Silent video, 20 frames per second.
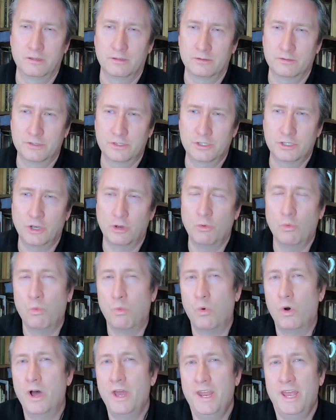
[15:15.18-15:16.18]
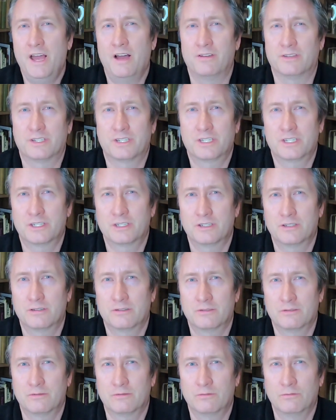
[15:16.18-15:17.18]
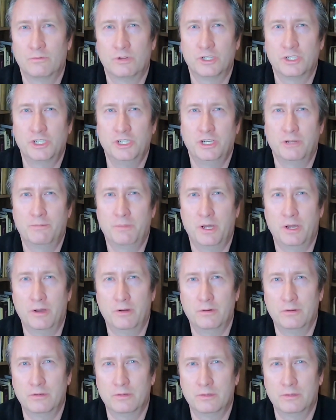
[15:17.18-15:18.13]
So what else was she to Poe?